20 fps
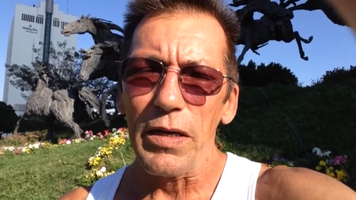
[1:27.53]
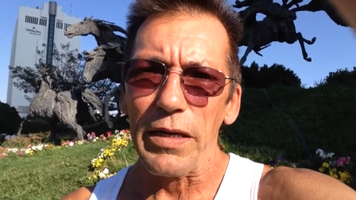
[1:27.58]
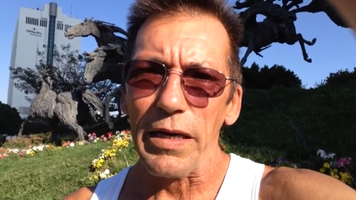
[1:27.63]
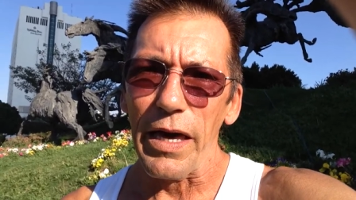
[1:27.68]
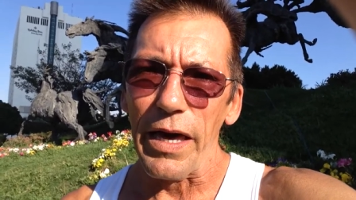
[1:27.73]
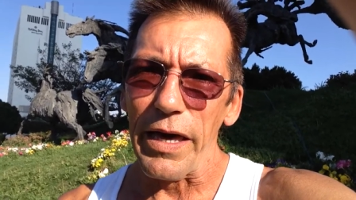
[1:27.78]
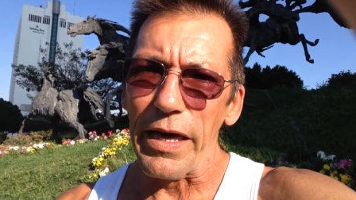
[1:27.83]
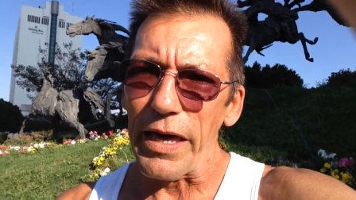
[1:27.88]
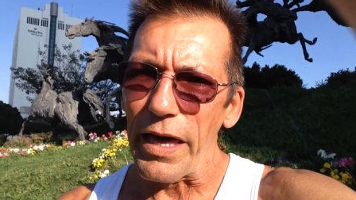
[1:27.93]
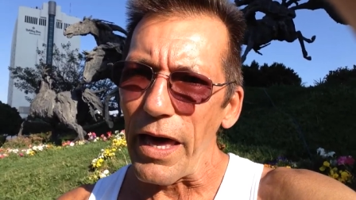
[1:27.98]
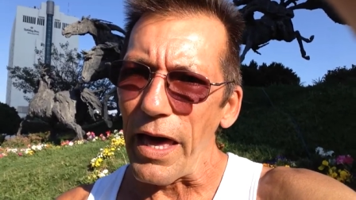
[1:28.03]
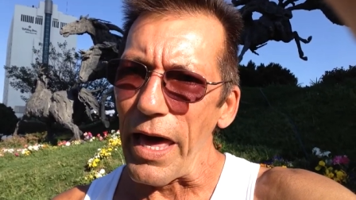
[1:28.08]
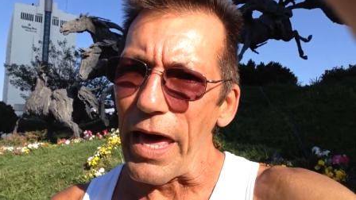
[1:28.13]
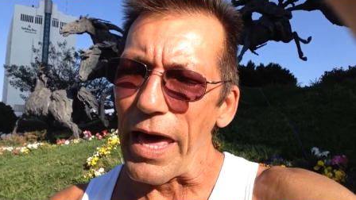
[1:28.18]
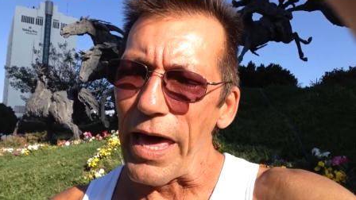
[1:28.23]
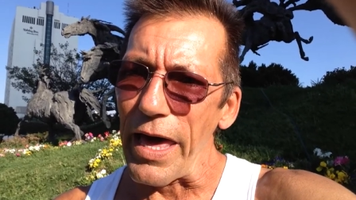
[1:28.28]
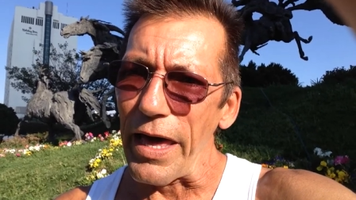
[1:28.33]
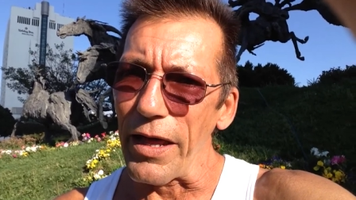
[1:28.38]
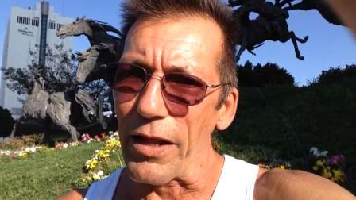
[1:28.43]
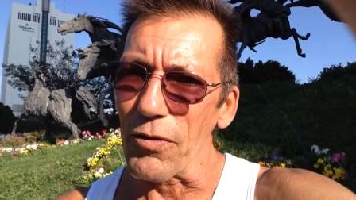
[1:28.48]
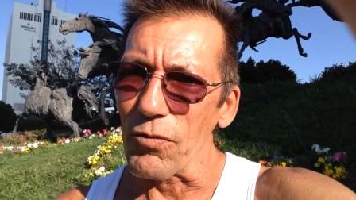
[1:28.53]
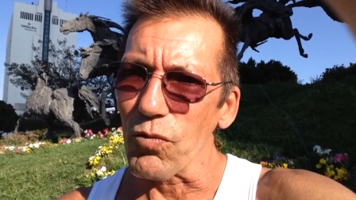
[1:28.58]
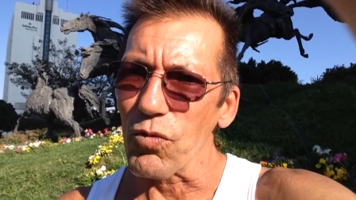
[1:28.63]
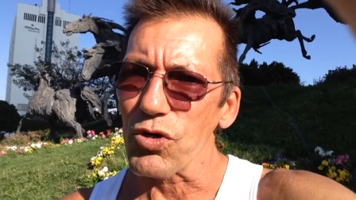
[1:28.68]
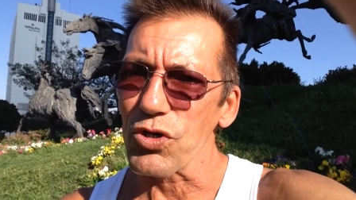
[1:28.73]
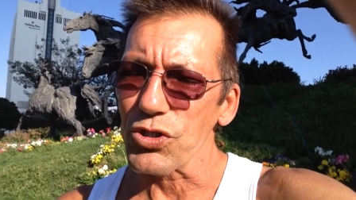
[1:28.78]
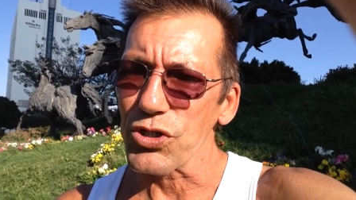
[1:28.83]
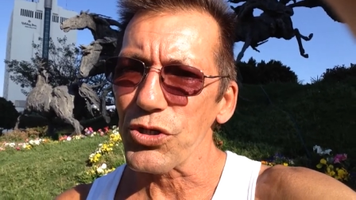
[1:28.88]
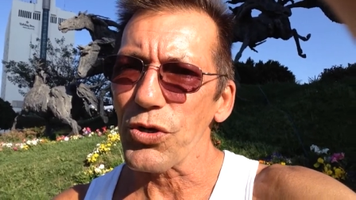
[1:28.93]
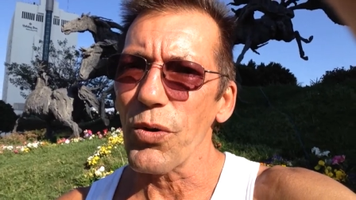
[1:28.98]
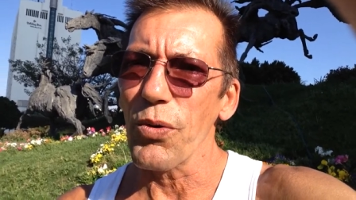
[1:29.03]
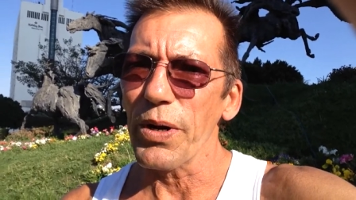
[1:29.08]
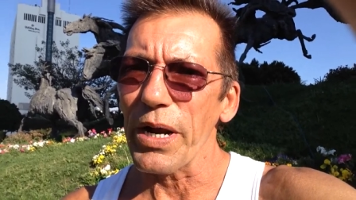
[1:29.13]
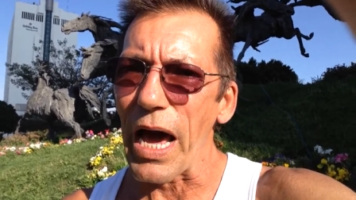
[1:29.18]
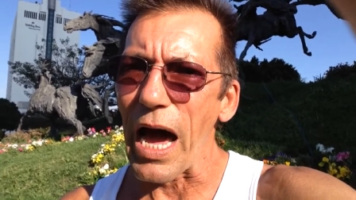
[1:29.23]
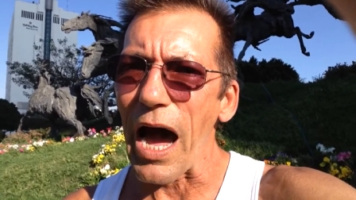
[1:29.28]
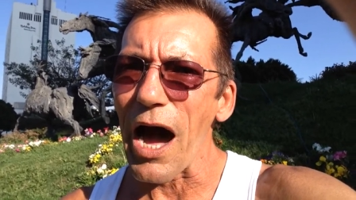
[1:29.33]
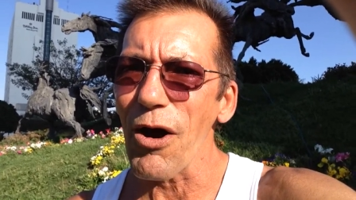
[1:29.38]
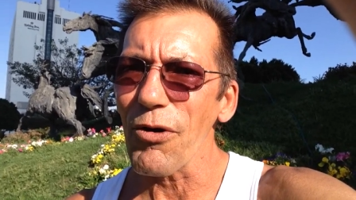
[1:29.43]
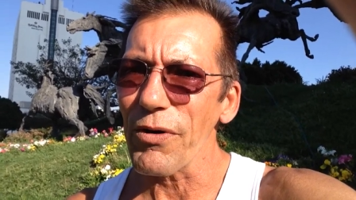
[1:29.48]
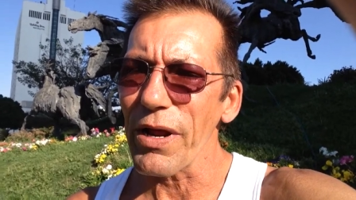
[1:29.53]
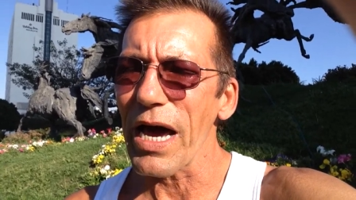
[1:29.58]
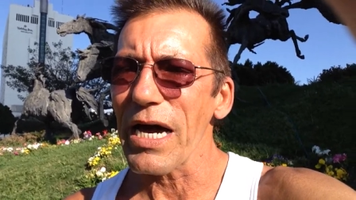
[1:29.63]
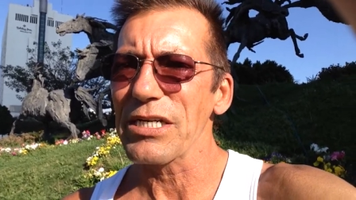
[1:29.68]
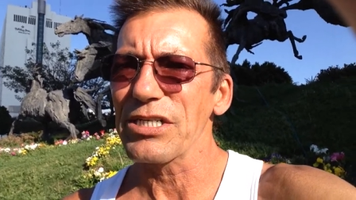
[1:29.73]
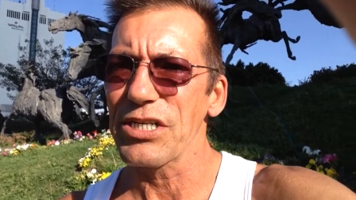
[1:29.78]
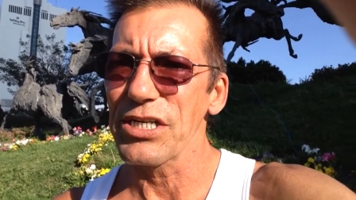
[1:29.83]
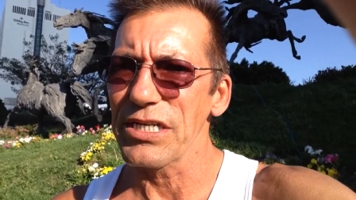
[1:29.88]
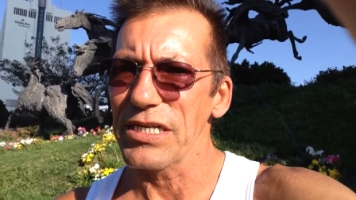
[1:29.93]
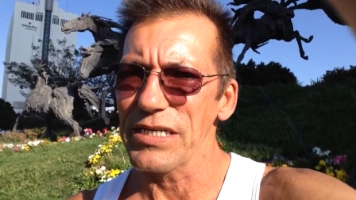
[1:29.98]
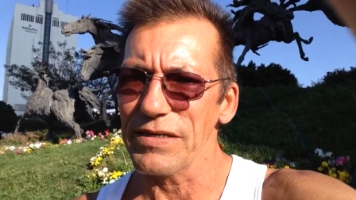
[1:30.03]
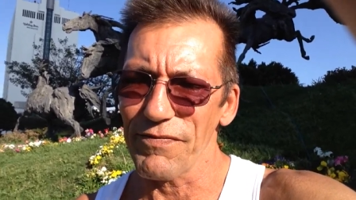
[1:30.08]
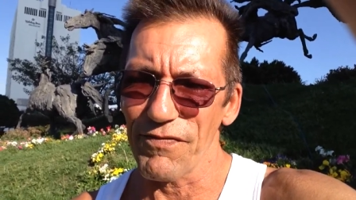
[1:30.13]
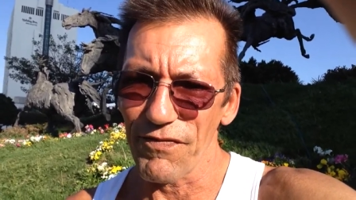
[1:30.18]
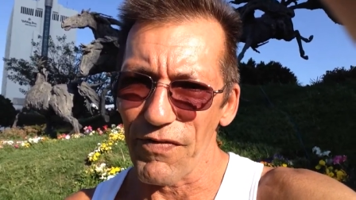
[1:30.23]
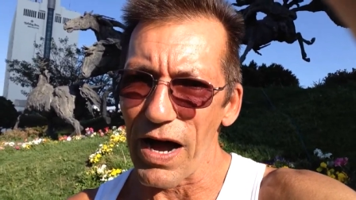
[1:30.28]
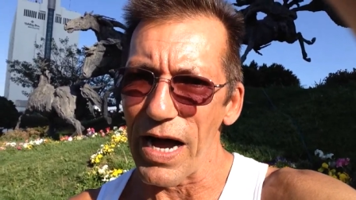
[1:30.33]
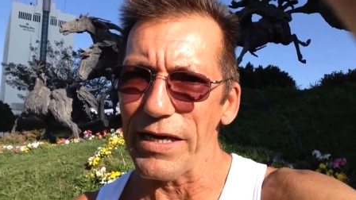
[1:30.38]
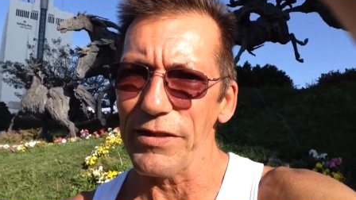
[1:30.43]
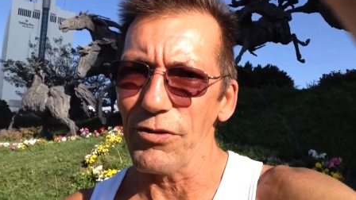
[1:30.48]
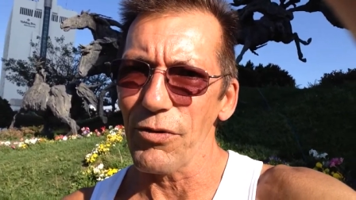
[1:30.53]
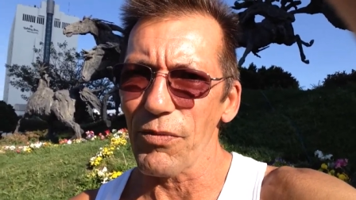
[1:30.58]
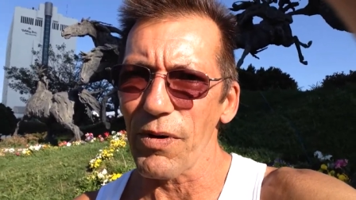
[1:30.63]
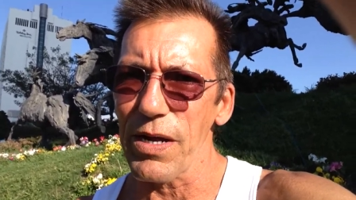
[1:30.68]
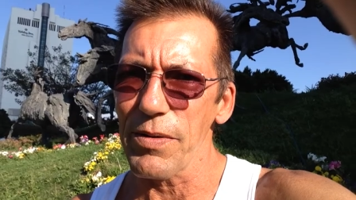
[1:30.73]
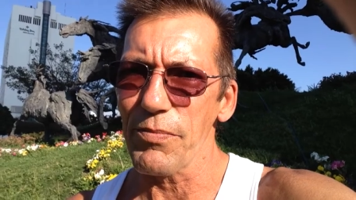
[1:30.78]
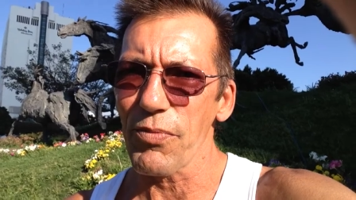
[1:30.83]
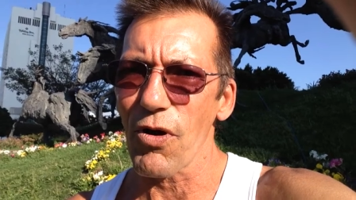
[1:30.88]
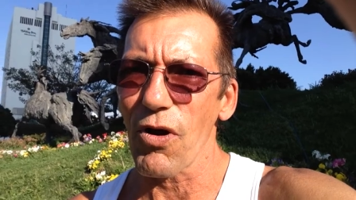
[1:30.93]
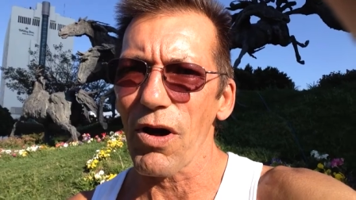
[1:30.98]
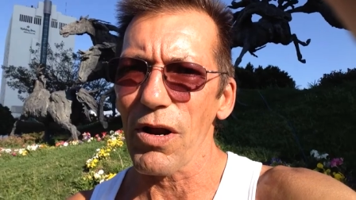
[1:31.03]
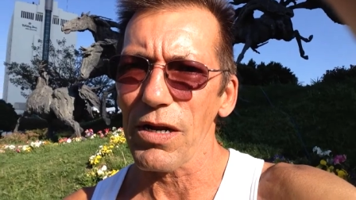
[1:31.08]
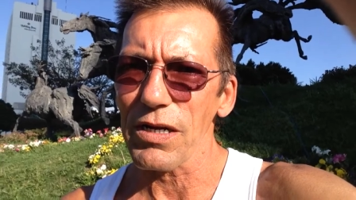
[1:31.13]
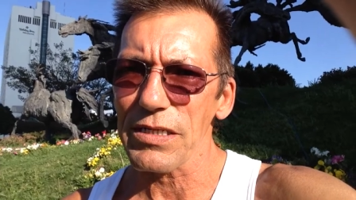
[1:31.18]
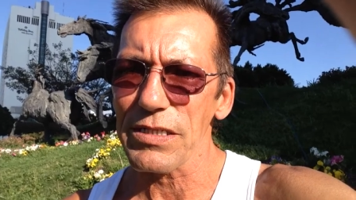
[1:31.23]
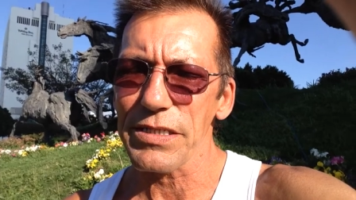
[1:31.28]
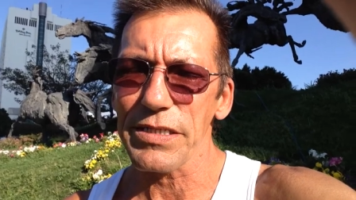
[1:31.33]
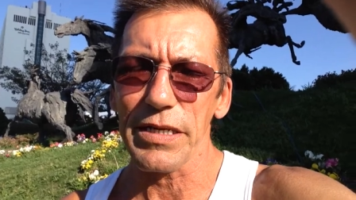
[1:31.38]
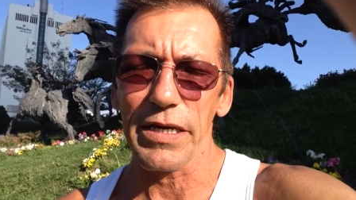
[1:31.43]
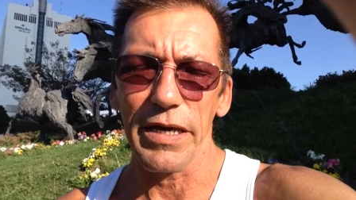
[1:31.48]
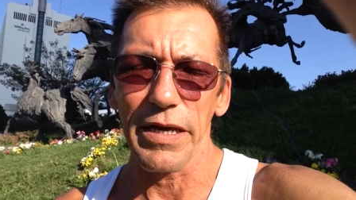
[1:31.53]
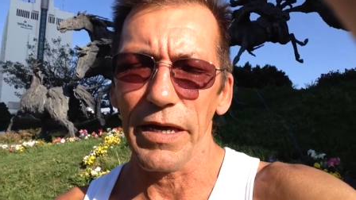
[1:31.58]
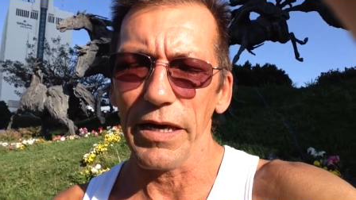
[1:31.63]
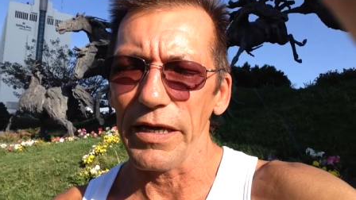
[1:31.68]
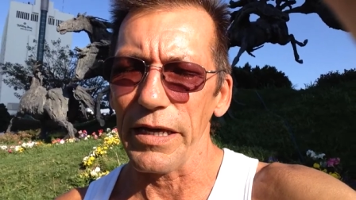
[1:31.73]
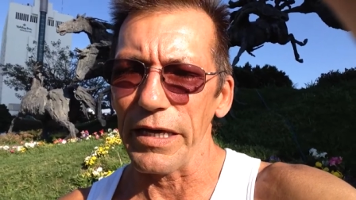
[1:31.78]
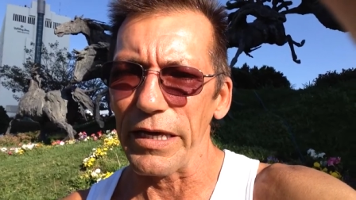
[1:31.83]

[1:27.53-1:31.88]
okay? And we're showing how to actually find the right products and,